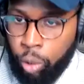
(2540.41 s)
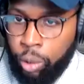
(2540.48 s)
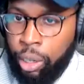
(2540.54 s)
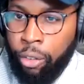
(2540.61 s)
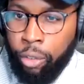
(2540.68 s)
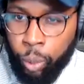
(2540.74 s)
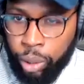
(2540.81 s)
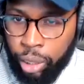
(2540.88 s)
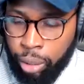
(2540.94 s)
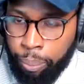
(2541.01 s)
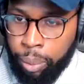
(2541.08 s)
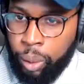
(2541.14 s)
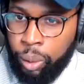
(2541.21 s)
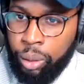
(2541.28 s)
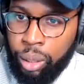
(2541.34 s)
you'll never
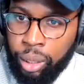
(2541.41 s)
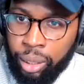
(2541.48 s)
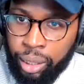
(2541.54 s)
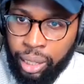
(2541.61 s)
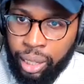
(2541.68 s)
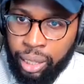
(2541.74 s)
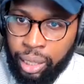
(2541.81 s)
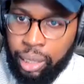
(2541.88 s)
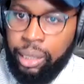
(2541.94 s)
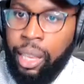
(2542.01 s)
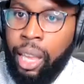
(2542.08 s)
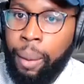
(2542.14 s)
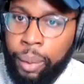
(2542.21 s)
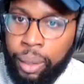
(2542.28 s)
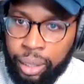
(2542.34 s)
really build the
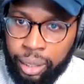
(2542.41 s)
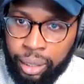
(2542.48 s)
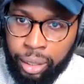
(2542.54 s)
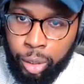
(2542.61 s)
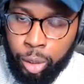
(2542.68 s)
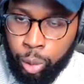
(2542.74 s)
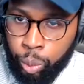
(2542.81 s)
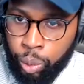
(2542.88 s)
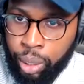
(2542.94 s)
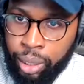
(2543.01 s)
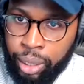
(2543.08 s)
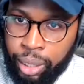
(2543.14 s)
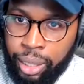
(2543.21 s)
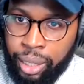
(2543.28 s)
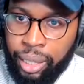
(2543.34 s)
stamina, the
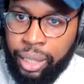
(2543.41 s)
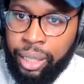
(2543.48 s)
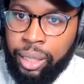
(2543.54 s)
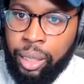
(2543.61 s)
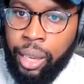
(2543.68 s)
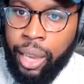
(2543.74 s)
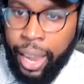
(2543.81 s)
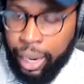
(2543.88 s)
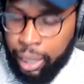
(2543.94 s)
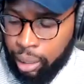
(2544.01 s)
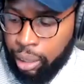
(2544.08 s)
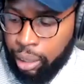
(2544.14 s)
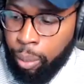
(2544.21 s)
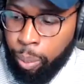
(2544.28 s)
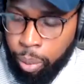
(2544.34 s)
strength to
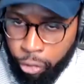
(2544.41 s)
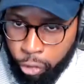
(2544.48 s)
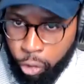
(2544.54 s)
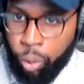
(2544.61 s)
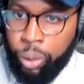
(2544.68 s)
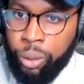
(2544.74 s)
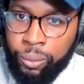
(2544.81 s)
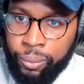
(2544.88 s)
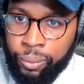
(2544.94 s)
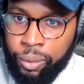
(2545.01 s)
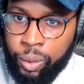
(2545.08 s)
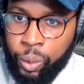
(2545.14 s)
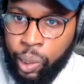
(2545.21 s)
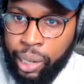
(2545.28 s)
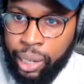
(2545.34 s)
actually perform,